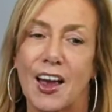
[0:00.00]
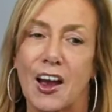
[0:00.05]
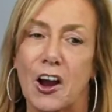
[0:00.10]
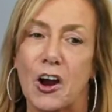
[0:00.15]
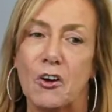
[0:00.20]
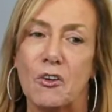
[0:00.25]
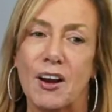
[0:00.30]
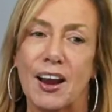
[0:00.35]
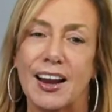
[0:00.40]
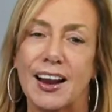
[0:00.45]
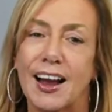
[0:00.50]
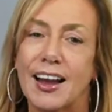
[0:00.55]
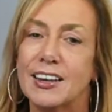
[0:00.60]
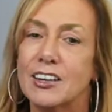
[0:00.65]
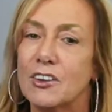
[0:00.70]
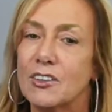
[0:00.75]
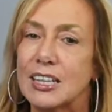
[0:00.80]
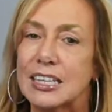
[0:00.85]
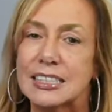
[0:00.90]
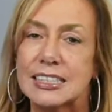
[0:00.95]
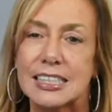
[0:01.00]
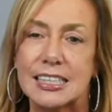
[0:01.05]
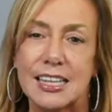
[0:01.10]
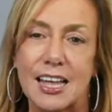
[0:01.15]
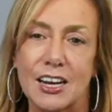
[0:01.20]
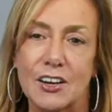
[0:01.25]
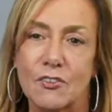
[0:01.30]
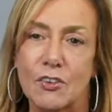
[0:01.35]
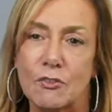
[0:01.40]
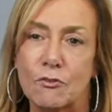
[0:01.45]
All right. I know that's a
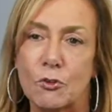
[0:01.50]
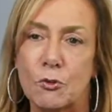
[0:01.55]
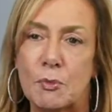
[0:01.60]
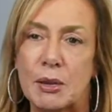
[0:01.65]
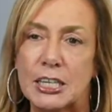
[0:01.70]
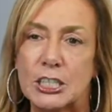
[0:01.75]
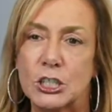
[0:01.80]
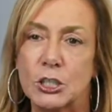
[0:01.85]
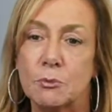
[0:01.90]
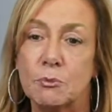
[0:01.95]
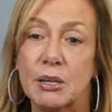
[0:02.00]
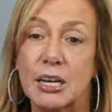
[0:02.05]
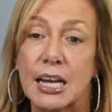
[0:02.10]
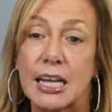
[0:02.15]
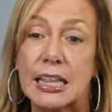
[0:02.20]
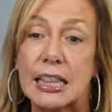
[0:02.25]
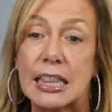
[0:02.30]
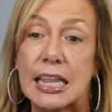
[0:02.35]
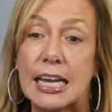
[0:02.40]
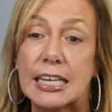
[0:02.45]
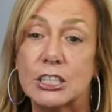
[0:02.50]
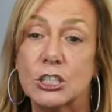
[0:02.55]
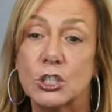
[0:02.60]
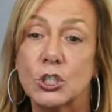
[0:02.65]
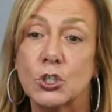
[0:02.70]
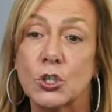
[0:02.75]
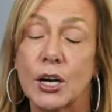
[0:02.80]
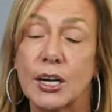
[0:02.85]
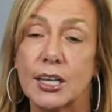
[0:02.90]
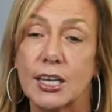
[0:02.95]
lot of information, but I like to
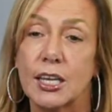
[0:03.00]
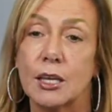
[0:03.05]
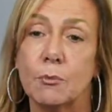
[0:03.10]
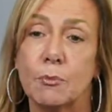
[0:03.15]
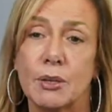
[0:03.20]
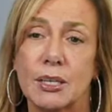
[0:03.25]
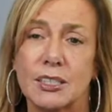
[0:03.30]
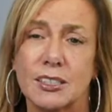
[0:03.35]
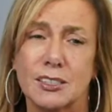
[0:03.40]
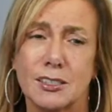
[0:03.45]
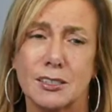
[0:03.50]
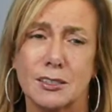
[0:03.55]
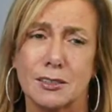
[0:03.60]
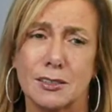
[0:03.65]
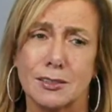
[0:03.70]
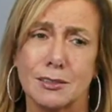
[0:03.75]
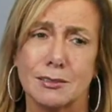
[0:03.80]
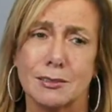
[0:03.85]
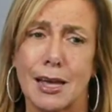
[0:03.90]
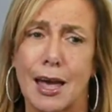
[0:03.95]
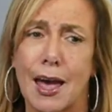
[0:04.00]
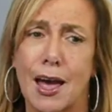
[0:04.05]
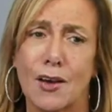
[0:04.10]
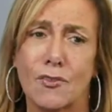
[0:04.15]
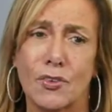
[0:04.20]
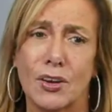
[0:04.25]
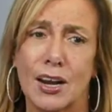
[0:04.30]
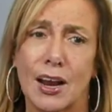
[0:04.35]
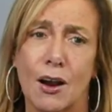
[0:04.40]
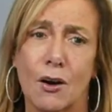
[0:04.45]
try to keep it to
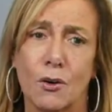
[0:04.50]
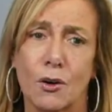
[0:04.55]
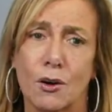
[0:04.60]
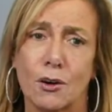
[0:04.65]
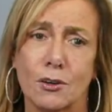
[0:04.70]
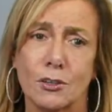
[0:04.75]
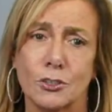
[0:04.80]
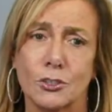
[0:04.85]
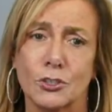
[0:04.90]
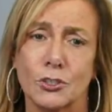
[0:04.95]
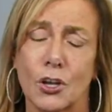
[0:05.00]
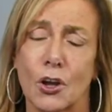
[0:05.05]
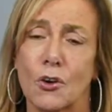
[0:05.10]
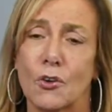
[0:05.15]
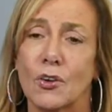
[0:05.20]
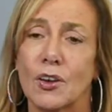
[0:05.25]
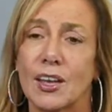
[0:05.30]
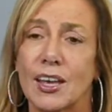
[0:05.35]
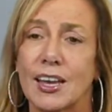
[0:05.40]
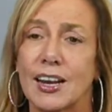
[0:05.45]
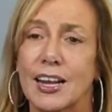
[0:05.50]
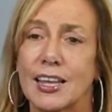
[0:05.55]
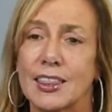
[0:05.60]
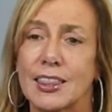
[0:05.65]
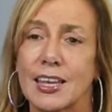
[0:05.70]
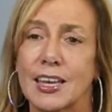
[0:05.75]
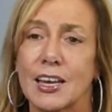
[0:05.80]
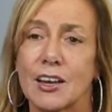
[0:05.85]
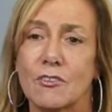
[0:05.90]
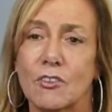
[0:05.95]
half an hour or so. And I
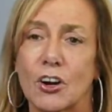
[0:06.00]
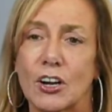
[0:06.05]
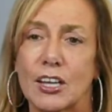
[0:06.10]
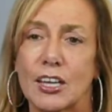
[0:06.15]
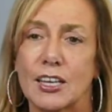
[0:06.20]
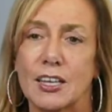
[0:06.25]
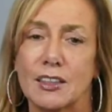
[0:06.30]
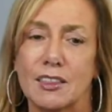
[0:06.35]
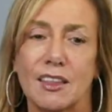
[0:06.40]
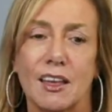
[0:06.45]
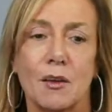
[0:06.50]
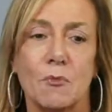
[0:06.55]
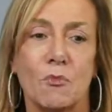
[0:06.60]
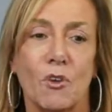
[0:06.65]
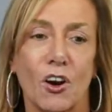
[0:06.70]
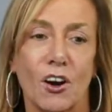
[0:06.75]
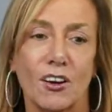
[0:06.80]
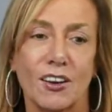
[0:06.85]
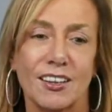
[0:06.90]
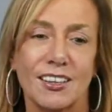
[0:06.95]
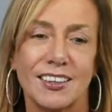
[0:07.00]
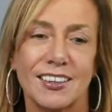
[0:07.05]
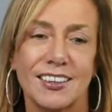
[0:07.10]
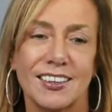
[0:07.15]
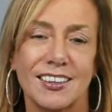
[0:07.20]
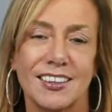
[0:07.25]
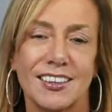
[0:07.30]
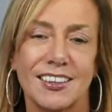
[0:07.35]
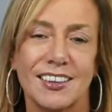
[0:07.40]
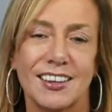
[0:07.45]
think I've already hit that mark.
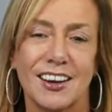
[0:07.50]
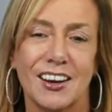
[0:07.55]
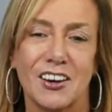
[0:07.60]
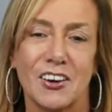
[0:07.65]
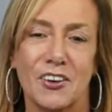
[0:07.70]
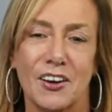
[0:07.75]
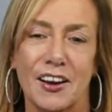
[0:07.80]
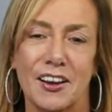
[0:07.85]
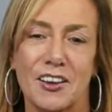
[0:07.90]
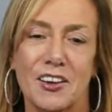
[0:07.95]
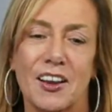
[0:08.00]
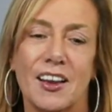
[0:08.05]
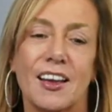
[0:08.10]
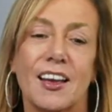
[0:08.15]
All right.